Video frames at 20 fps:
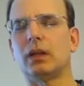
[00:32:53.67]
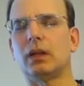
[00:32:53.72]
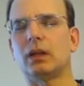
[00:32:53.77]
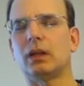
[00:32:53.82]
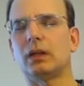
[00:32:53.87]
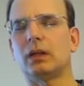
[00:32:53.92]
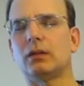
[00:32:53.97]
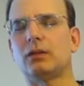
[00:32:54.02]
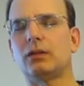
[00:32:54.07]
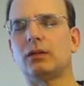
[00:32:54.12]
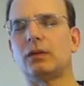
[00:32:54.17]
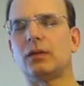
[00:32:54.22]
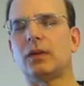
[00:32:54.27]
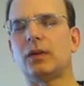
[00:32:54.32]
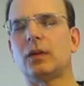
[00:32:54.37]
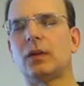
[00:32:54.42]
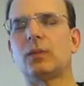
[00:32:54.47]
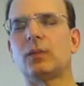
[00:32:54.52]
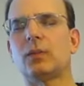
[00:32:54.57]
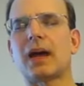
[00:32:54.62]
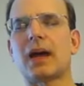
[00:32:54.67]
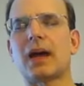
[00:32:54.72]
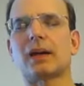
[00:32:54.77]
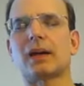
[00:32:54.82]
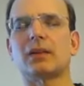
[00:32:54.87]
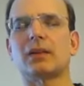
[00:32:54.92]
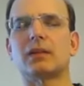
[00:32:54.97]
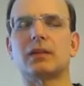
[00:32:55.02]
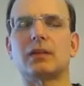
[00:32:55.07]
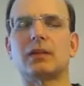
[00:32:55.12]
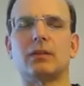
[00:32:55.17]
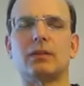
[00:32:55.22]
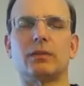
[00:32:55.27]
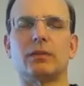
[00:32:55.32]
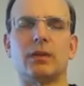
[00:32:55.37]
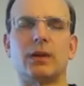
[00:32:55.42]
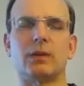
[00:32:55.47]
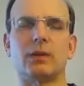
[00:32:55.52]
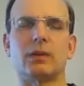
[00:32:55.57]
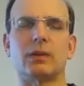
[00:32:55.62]
and then feel back to the
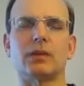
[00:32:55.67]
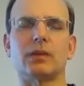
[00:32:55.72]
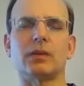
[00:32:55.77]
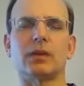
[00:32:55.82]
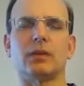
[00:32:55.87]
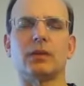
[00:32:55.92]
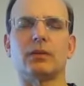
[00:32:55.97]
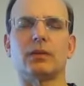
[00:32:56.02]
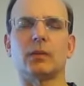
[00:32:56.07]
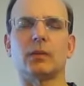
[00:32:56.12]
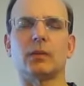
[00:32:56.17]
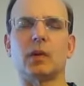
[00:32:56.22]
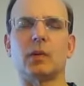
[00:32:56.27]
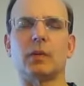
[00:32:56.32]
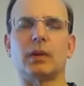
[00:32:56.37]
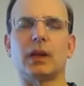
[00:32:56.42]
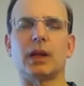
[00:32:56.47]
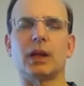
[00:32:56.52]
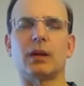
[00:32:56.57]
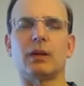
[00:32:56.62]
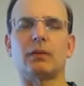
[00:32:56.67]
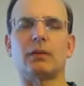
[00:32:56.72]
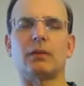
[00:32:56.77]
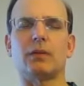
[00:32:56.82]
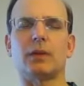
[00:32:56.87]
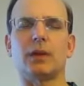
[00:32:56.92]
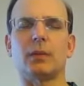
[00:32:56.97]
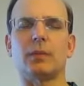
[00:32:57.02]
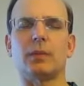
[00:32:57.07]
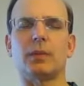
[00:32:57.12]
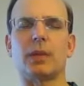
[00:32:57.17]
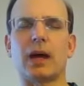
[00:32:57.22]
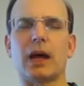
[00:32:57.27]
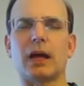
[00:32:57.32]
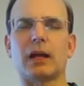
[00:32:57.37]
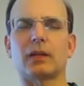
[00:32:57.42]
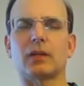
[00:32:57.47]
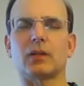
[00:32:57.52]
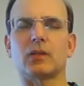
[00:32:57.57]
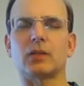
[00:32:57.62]
frequency for a moment, how it felt
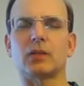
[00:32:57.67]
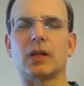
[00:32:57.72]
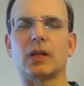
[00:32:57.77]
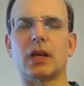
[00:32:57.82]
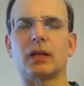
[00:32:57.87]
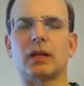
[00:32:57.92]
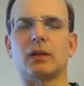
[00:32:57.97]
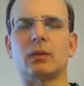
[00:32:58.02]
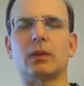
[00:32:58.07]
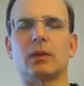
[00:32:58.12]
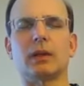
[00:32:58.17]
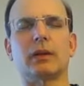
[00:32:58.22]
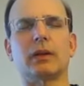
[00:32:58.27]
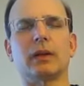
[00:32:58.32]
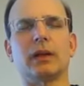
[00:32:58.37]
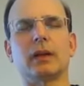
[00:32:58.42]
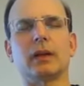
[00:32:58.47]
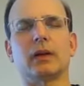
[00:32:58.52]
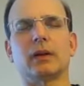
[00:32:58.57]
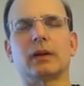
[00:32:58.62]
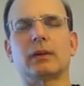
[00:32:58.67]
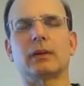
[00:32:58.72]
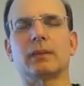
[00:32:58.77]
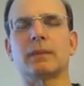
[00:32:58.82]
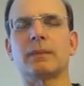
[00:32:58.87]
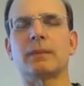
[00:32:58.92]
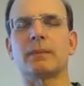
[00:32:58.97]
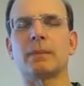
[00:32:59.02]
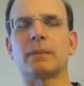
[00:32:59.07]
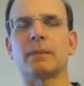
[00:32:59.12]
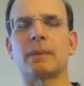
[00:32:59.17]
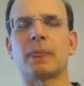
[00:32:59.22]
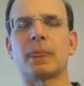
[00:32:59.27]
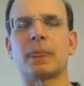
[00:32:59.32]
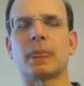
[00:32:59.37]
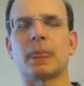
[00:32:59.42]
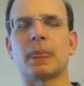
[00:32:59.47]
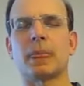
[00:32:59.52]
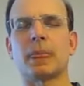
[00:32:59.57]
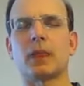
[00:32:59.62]
back in January or
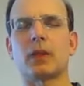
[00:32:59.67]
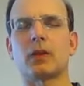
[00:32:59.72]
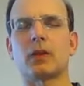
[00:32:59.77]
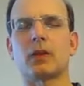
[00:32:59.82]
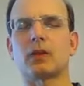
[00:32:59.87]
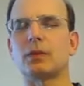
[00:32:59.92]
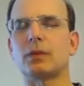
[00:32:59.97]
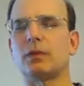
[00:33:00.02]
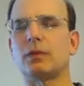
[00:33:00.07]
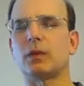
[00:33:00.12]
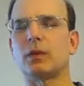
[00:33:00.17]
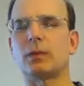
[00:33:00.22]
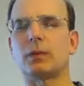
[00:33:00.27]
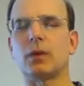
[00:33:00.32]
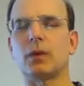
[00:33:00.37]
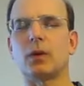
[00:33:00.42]
just before